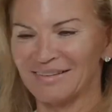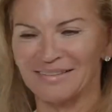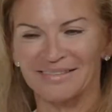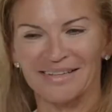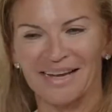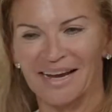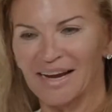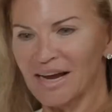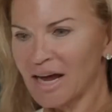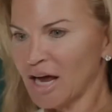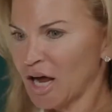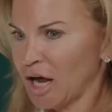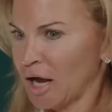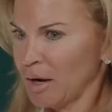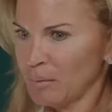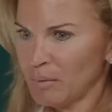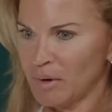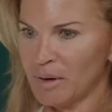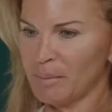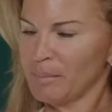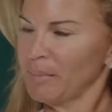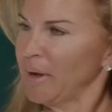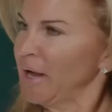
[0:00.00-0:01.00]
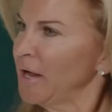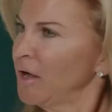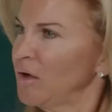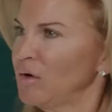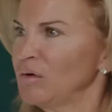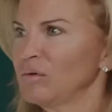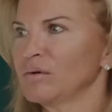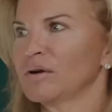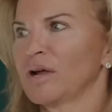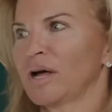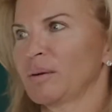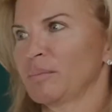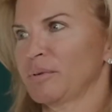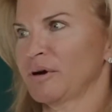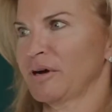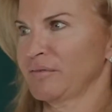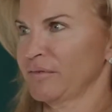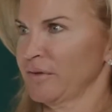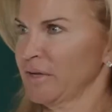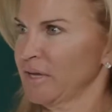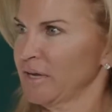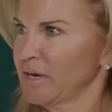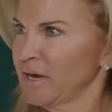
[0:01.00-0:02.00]
was like, I want my own
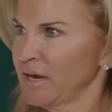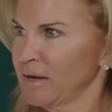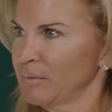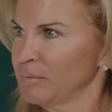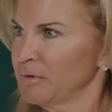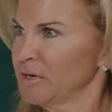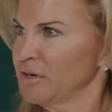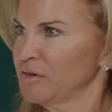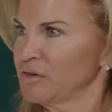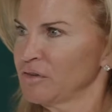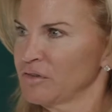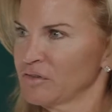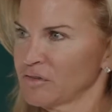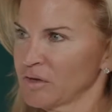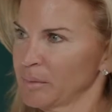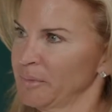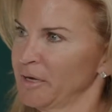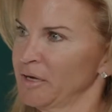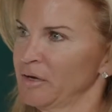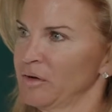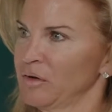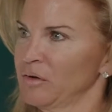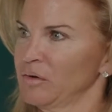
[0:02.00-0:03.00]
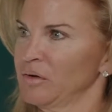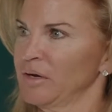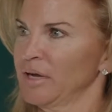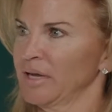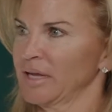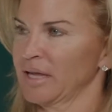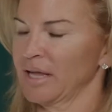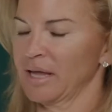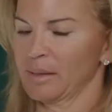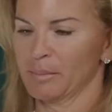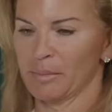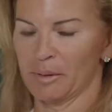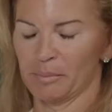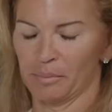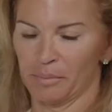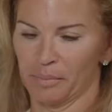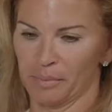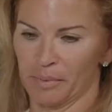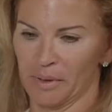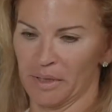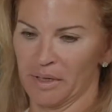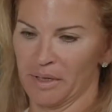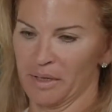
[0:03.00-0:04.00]
nonprofit. I want to do this on my own. I came
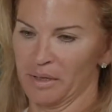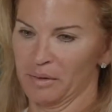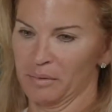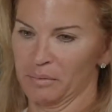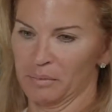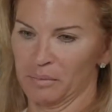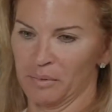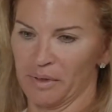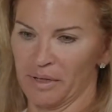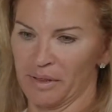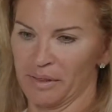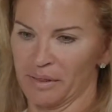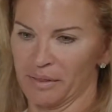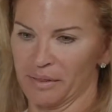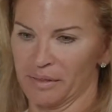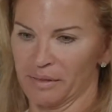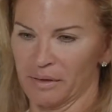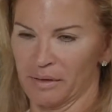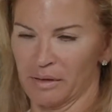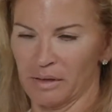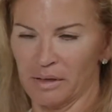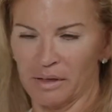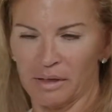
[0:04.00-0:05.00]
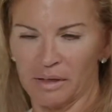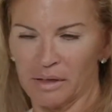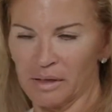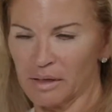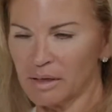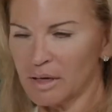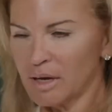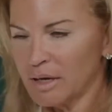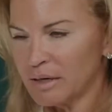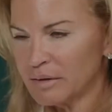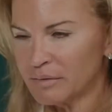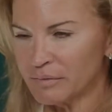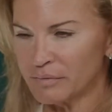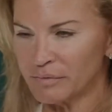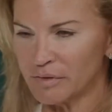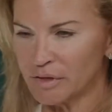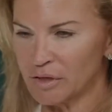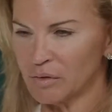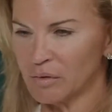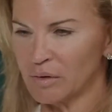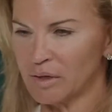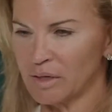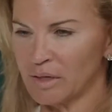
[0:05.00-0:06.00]
up with a kind of,
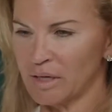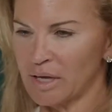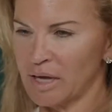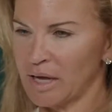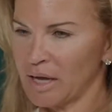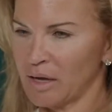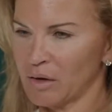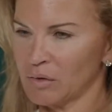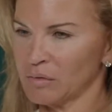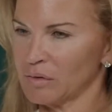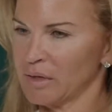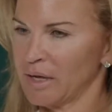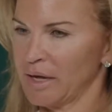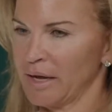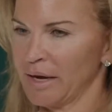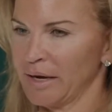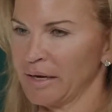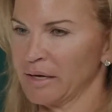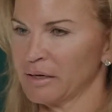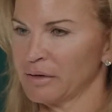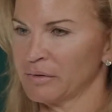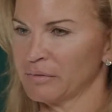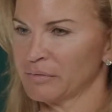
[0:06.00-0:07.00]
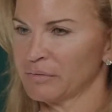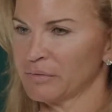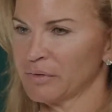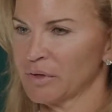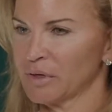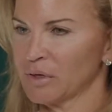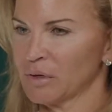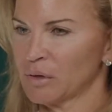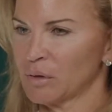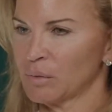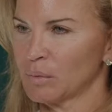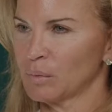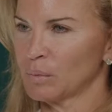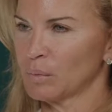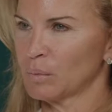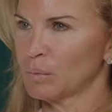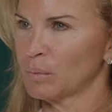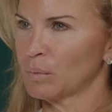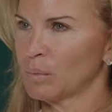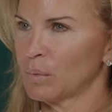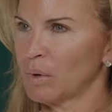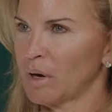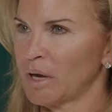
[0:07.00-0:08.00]
a outline of
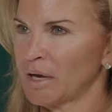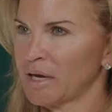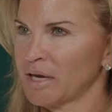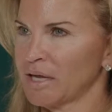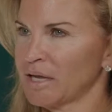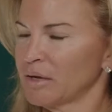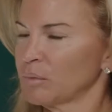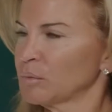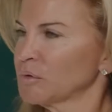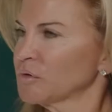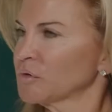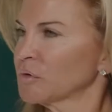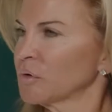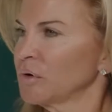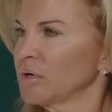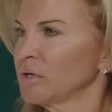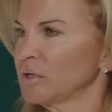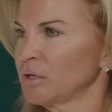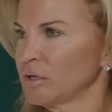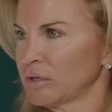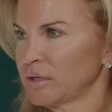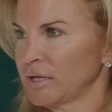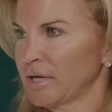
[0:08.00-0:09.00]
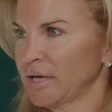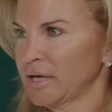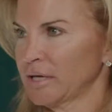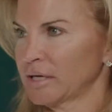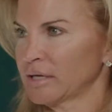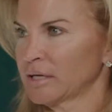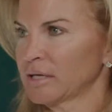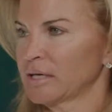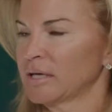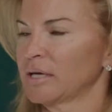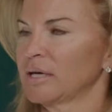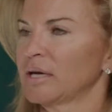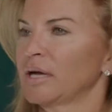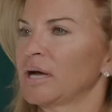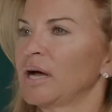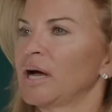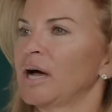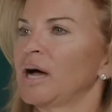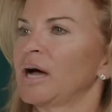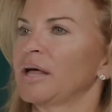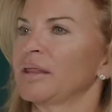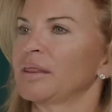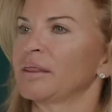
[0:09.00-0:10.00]
what it was going to look like.
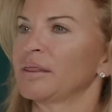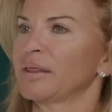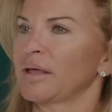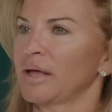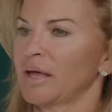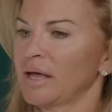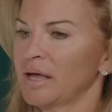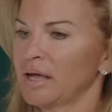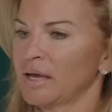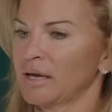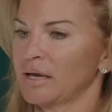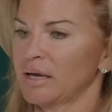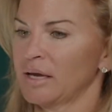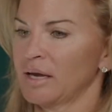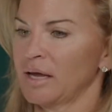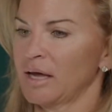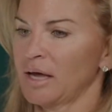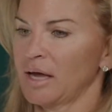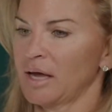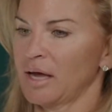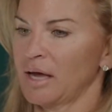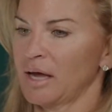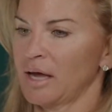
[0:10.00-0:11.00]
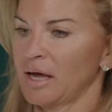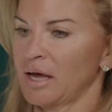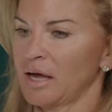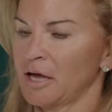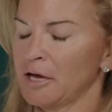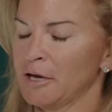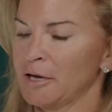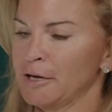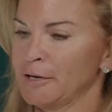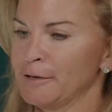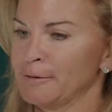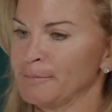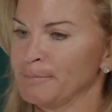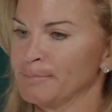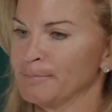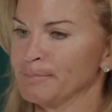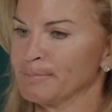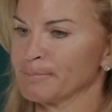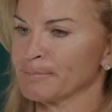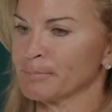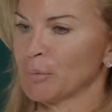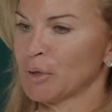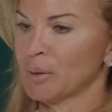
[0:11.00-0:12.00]
I then
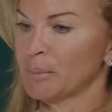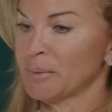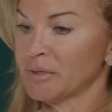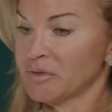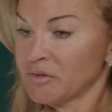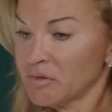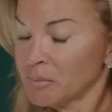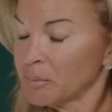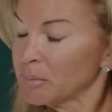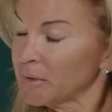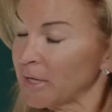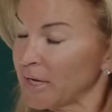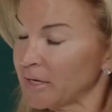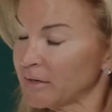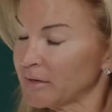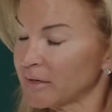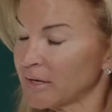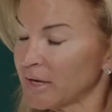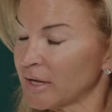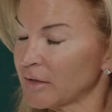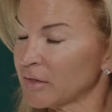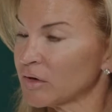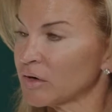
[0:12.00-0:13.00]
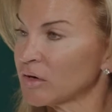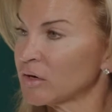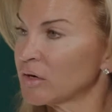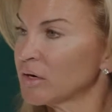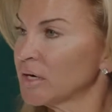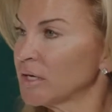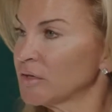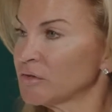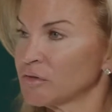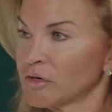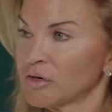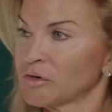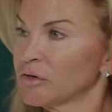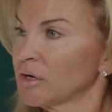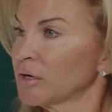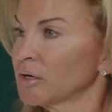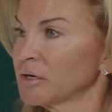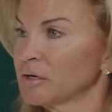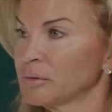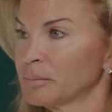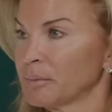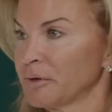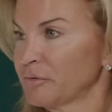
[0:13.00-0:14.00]
put a business plan together and started
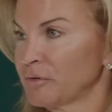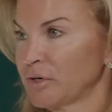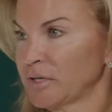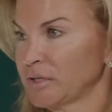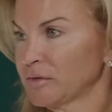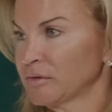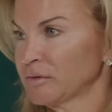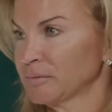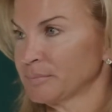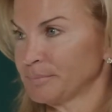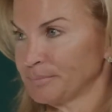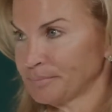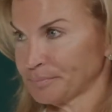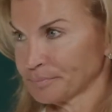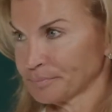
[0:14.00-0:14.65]
talking to my friends,